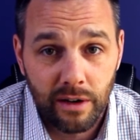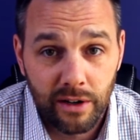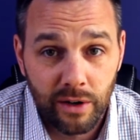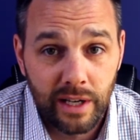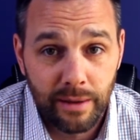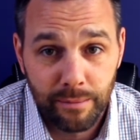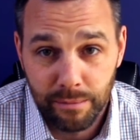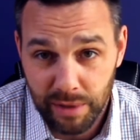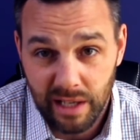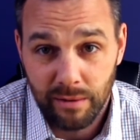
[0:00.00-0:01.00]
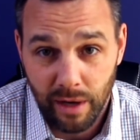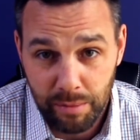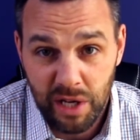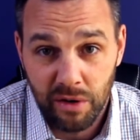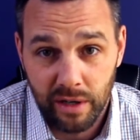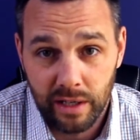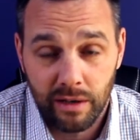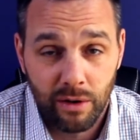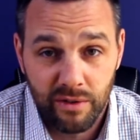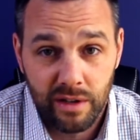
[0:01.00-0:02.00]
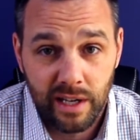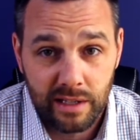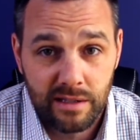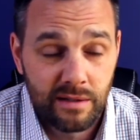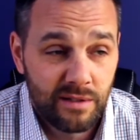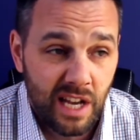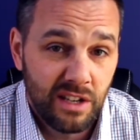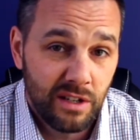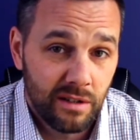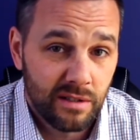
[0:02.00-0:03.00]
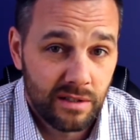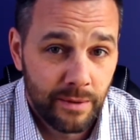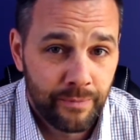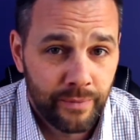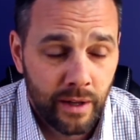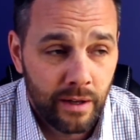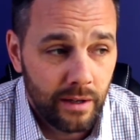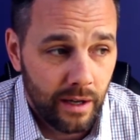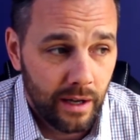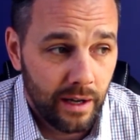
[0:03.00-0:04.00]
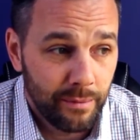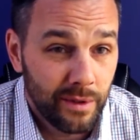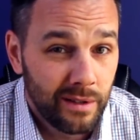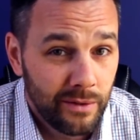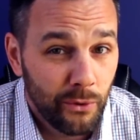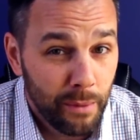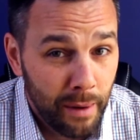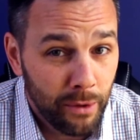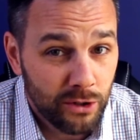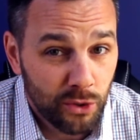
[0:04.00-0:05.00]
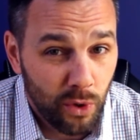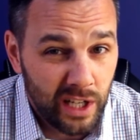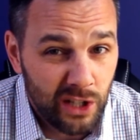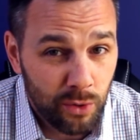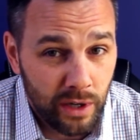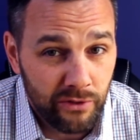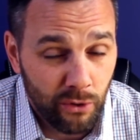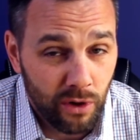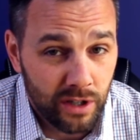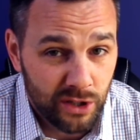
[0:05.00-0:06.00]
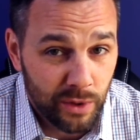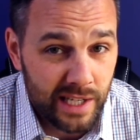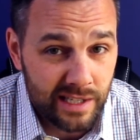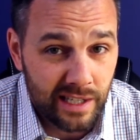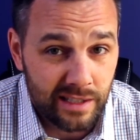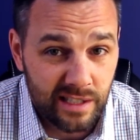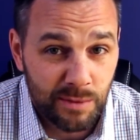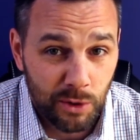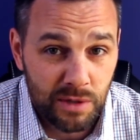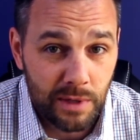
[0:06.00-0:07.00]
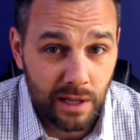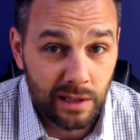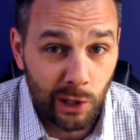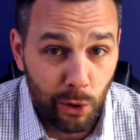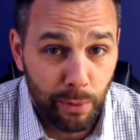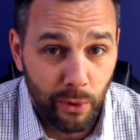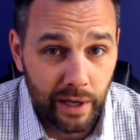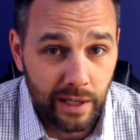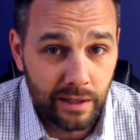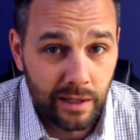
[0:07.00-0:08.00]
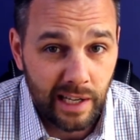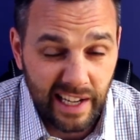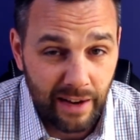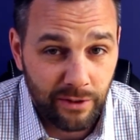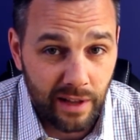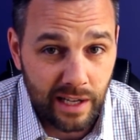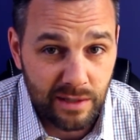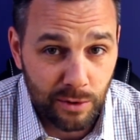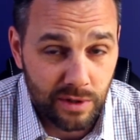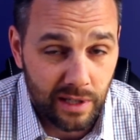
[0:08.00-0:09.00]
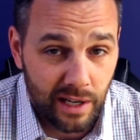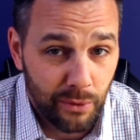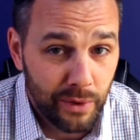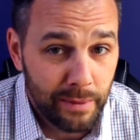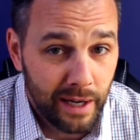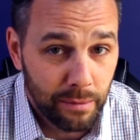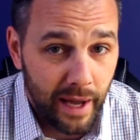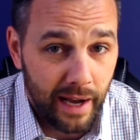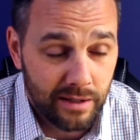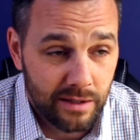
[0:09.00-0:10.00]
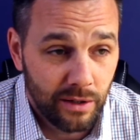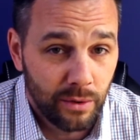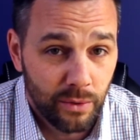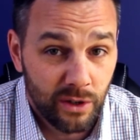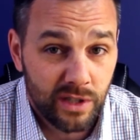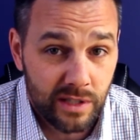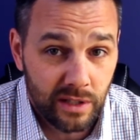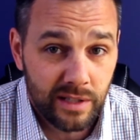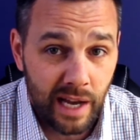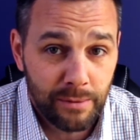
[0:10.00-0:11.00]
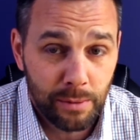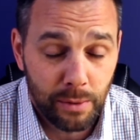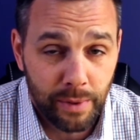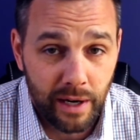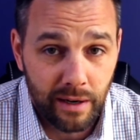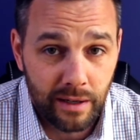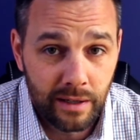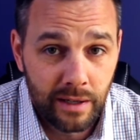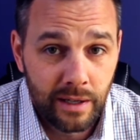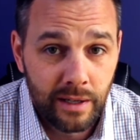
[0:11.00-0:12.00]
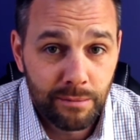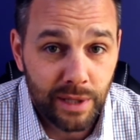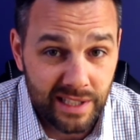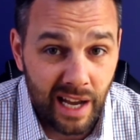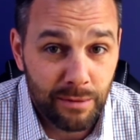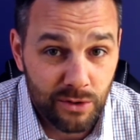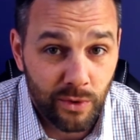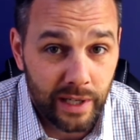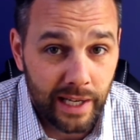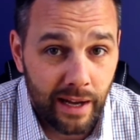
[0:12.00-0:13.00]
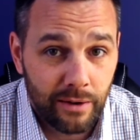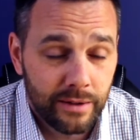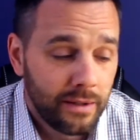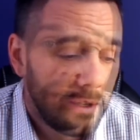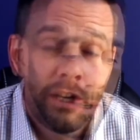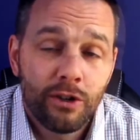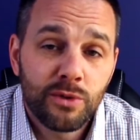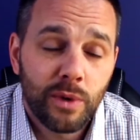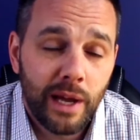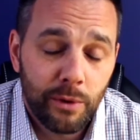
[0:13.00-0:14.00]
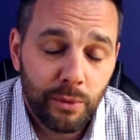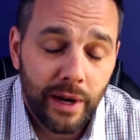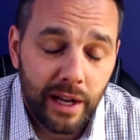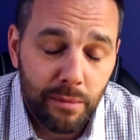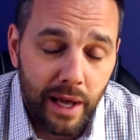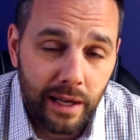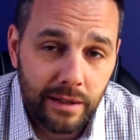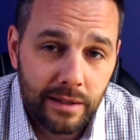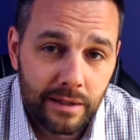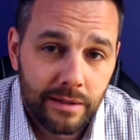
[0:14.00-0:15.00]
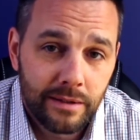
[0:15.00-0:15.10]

are going to be appearing over the next 10 years. Remember, 2024 to 26 is supposed to be the low point, and after that it's supposed to kind of rebound back. So there's still time to prepare, but time is running out. Here's what I would recommend